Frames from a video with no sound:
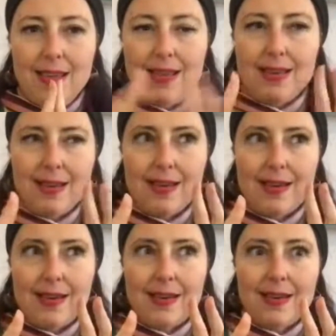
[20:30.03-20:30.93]
And
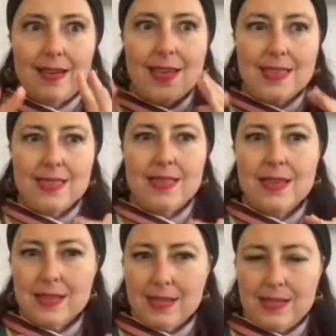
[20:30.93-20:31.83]
in
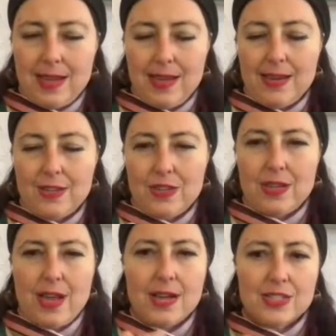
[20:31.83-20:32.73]
this stage,
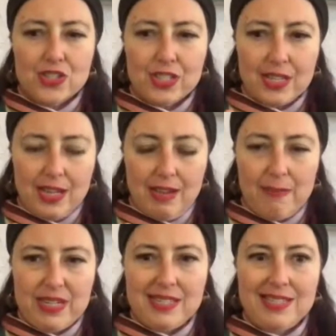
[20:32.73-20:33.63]
the conscious
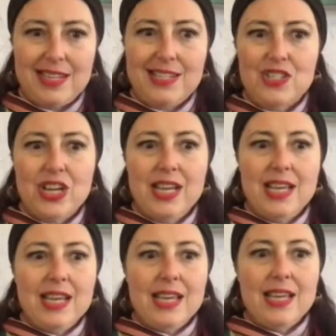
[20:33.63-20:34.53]
incompetence stage,
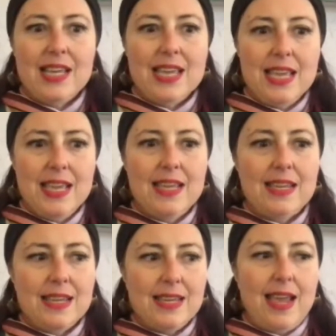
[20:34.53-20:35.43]
it
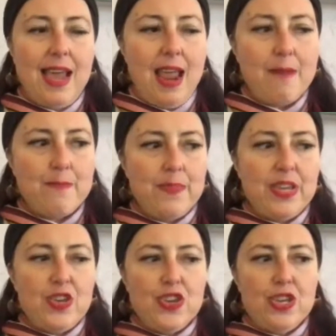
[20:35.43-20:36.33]
can
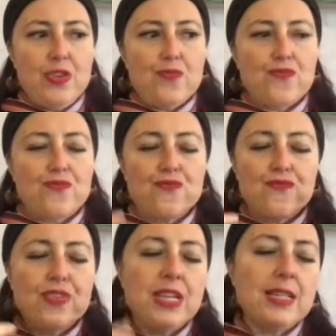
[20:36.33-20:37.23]
be
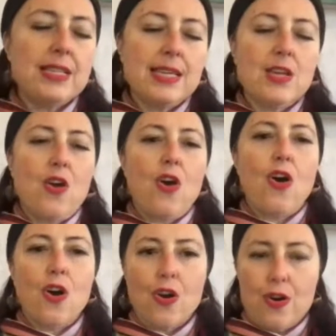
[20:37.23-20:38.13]
really
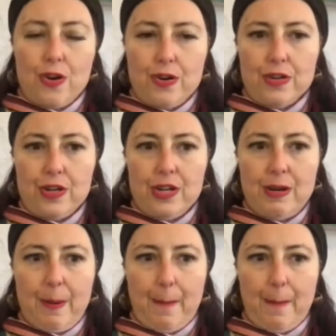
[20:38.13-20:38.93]
hard